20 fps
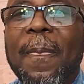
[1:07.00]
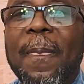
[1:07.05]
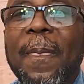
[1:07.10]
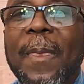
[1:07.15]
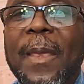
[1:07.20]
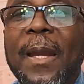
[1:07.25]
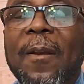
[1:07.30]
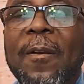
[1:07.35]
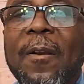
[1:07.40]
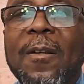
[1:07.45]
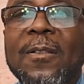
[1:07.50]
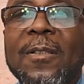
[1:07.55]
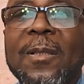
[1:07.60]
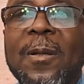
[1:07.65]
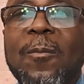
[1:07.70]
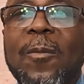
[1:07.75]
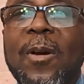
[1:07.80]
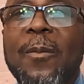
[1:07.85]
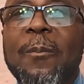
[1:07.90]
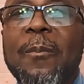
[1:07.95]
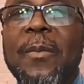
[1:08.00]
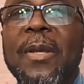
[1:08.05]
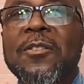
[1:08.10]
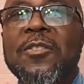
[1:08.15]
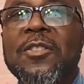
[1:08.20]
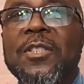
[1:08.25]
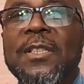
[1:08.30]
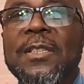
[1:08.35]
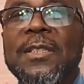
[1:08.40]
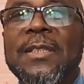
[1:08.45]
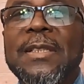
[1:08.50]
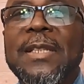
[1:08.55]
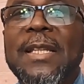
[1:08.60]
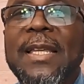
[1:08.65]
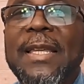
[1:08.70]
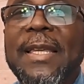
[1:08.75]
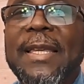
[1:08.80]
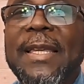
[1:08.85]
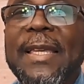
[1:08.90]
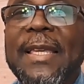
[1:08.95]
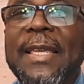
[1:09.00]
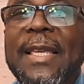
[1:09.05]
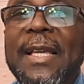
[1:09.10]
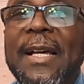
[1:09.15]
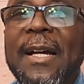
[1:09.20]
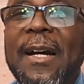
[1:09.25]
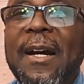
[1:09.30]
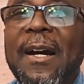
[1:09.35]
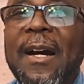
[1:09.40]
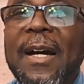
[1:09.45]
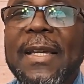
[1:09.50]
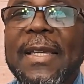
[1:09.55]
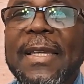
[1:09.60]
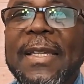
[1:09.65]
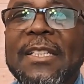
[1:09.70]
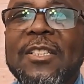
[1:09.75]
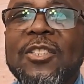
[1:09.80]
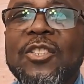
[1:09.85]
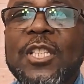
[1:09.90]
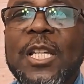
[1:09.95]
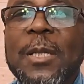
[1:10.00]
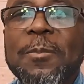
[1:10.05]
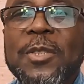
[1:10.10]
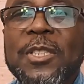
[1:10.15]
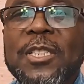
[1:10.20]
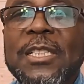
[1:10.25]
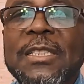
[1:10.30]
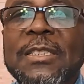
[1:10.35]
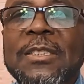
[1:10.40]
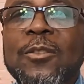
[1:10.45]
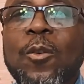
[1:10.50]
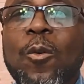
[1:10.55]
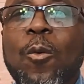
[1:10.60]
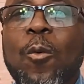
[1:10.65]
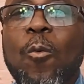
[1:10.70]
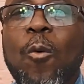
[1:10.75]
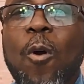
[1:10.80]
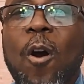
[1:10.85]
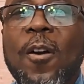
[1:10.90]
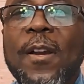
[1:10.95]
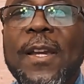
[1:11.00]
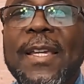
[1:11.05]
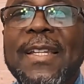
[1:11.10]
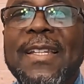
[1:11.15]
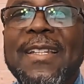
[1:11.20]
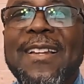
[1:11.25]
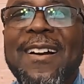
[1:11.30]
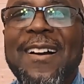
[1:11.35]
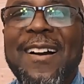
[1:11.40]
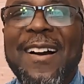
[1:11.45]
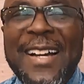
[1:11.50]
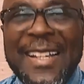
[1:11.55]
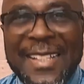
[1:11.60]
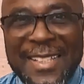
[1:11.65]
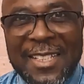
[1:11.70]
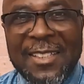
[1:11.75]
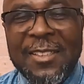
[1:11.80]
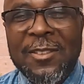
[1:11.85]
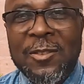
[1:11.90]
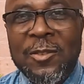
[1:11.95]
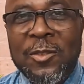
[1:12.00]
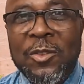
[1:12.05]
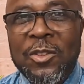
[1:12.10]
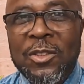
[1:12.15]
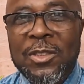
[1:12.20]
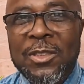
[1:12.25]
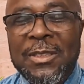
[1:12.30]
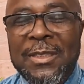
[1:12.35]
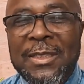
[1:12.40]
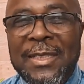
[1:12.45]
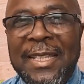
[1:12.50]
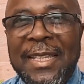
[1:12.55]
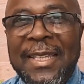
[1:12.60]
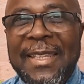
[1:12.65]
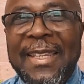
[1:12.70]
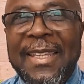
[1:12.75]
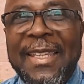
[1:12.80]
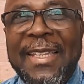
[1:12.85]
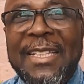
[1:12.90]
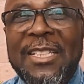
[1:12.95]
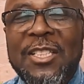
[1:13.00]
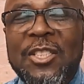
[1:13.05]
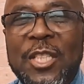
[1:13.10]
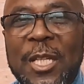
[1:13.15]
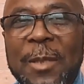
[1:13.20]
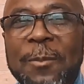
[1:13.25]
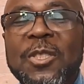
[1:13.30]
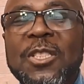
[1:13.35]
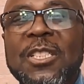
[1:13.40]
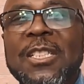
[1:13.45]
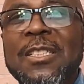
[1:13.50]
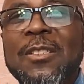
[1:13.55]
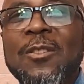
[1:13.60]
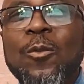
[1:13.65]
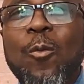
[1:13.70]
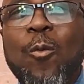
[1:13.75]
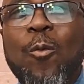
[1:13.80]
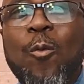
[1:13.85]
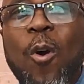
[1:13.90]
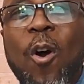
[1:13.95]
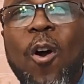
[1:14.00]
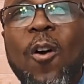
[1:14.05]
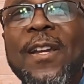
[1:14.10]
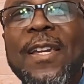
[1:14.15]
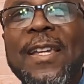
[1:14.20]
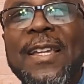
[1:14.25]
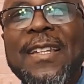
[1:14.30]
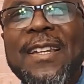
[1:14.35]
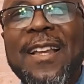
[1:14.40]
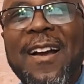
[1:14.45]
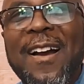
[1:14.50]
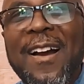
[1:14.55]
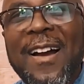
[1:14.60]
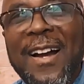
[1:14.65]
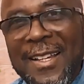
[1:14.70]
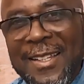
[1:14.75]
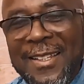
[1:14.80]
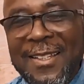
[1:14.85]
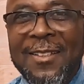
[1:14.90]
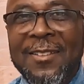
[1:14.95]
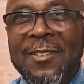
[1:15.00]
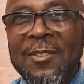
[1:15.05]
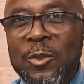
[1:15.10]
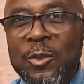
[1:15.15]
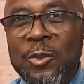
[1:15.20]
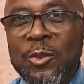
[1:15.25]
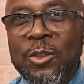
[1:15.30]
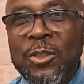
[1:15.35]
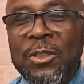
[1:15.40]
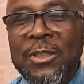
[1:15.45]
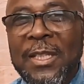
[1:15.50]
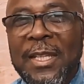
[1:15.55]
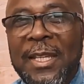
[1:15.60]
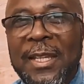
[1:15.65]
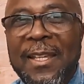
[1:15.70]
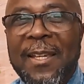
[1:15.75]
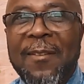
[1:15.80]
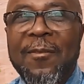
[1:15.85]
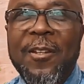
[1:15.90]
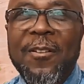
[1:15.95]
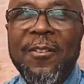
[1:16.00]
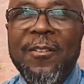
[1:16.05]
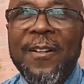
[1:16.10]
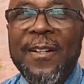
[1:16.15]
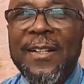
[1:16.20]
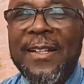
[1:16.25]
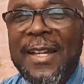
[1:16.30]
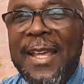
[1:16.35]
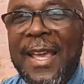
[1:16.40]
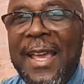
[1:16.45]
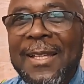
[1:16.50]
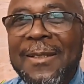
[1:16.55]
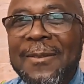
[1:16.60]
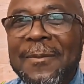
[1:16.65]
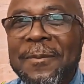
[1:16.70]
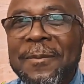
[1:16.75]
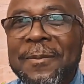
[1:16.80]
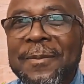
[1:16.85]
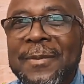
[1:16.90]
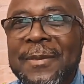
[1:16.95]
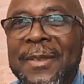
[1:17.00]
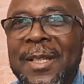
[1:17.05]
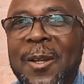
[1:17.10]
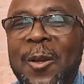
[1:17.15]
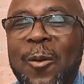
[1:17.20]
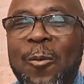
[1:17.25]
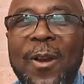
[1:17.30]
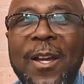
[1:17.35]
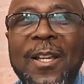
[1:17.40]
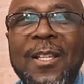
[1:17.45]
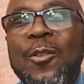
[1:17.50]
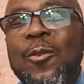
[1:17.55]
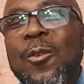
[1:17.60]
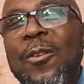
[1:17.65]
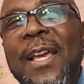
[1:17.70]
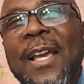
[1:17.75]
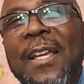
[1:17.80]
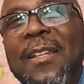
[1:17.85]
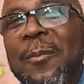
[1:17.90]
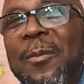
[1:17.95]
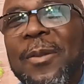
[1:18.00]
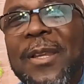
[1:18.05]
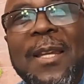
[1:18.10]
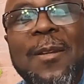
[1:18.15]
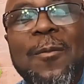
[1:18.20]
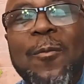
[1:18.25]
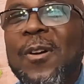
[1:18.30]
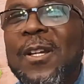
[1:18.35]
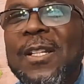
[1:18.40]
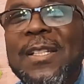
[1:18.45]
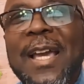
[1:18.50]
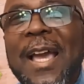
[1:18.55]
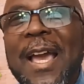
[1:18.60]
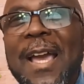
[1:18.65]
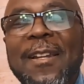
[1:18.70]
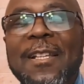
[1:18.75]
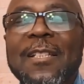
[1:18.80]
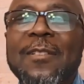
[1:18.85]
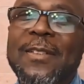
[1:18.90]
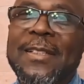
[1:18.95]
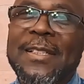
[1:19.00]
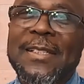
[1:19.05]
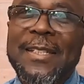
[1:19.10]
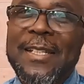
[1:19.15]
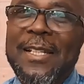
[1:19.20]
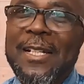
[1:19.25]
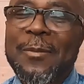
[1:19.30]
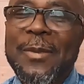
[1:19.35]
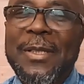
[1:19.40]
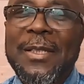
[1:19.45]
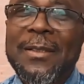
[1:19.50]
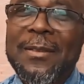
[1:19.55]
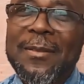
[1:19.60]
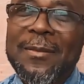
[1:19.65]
that I heard someone mention, uh, Egyptian walking onions. Egyptian walking onions. Have you ever heard of that? Well, you only have to plant them one time. That's what they tell me.